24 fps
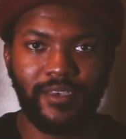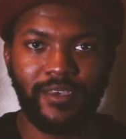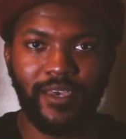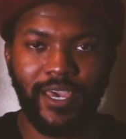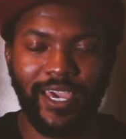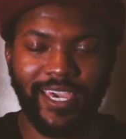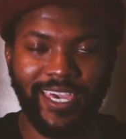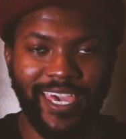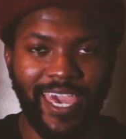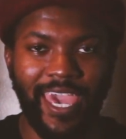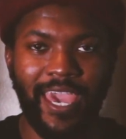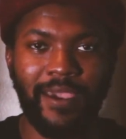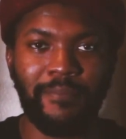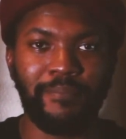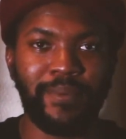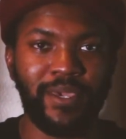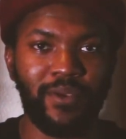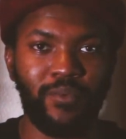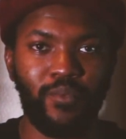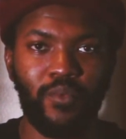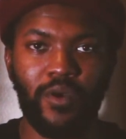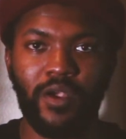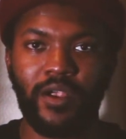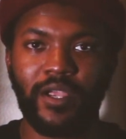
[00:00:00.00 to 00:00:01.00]
I can't be
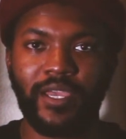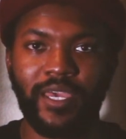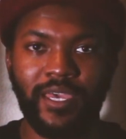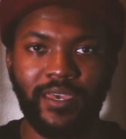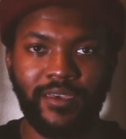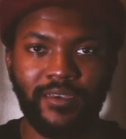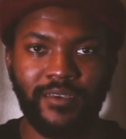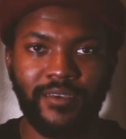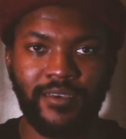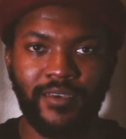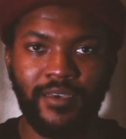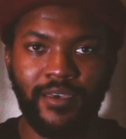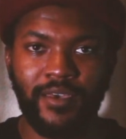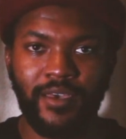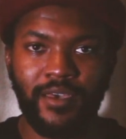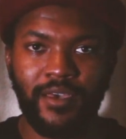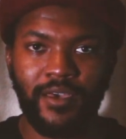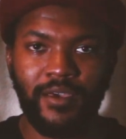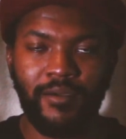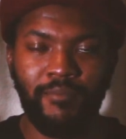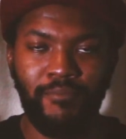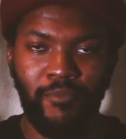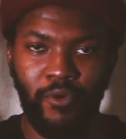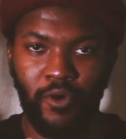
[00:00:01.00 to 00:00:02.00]
working
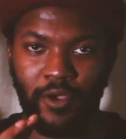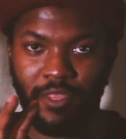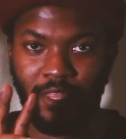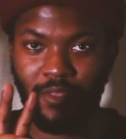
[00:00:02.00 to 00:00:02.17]
more